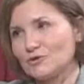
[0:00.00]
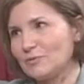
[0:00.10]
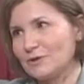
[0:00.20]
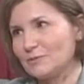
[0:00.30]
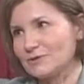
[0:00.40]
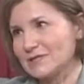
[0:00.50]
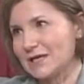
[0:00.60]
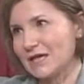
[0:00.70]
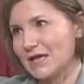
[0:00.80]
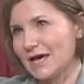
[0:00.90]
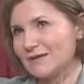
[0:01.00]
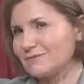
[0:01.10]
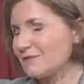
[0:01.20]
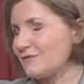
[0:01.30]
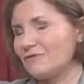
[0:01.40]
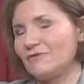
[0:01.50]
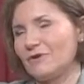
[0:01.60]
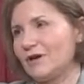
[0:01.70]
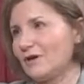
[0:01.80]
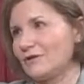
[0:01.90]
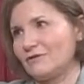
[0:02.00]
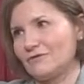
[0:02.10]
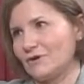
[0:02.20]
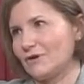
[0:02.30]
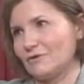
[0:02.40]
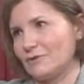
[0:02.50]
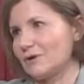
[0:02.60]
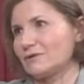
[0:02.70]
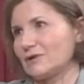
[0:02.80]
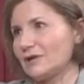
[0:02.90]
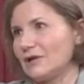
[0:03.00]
Do people say that? Very, very rarely.